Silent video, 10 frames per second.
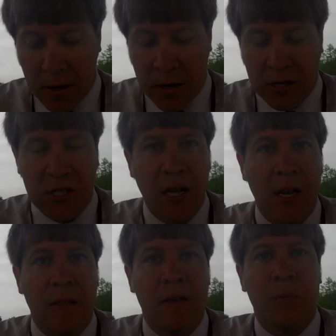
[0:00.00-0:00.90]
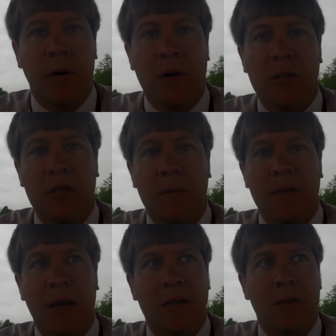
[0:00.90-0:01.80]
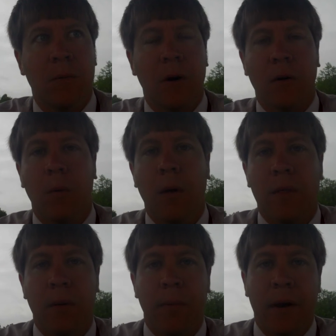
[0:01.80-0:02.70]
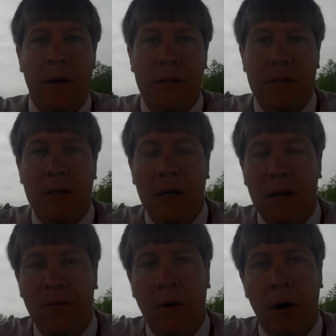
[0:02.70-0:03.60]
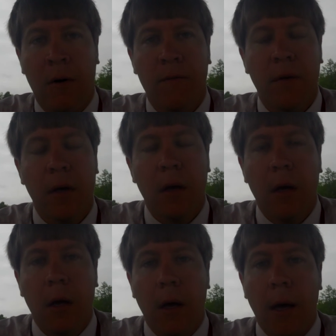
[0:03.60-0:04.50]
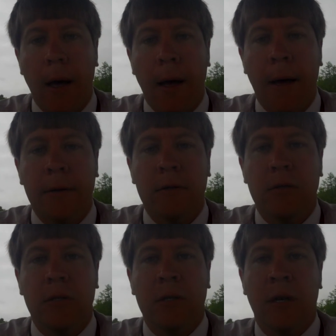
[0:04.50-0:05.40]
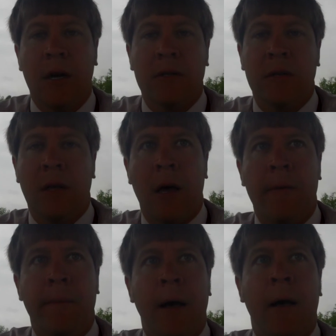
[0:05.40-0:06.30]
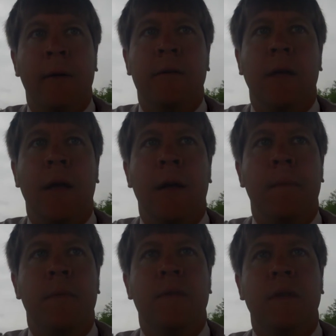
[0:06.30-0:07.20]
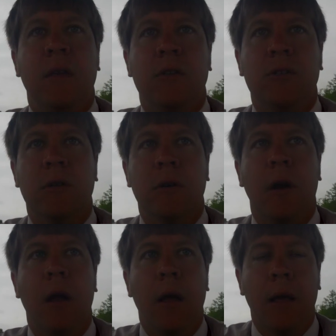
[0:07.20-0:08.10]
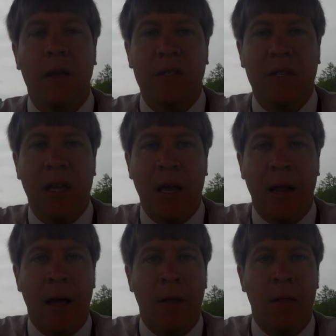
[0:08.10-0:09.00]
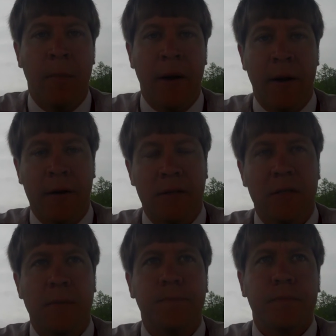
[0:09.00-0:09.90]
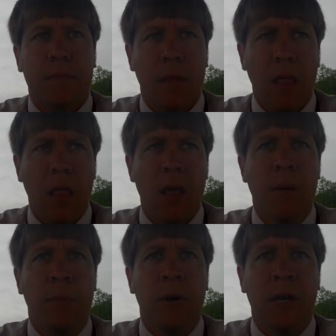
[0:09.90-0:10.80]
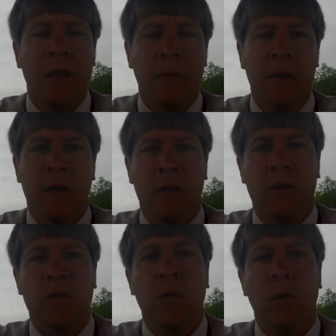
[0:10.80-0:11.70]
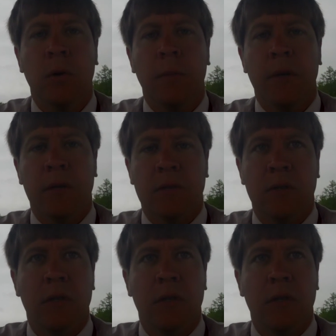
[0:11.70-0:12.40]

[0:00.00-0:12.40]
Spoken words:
Initiating these partnerships has to work with the parents involved. She talks a lot about the teacher seeking out the parents and bringing them into the school, because